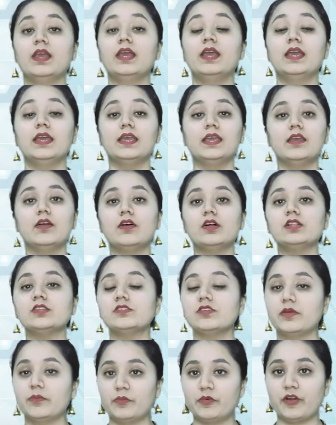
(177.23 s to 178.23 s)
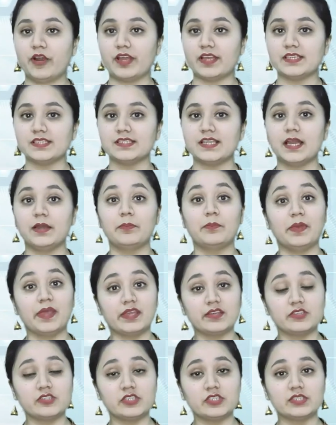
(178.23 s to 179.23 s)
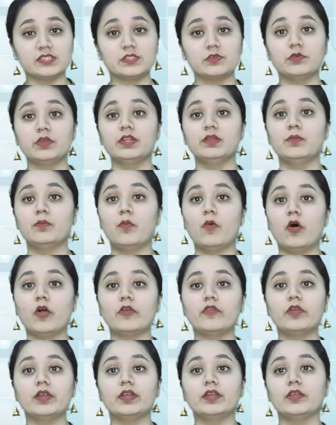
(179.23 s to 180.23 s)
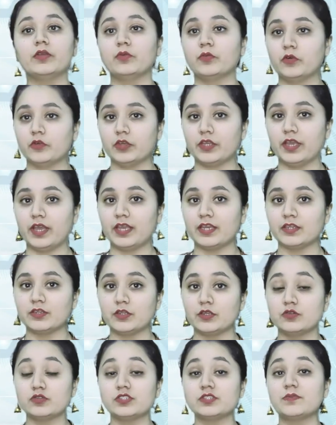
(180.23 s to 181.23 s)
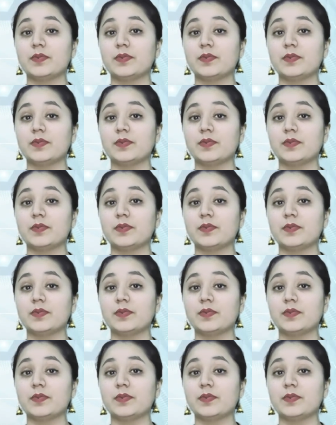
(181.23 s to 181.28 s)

He also apprised that patients with moderate pneumonia induced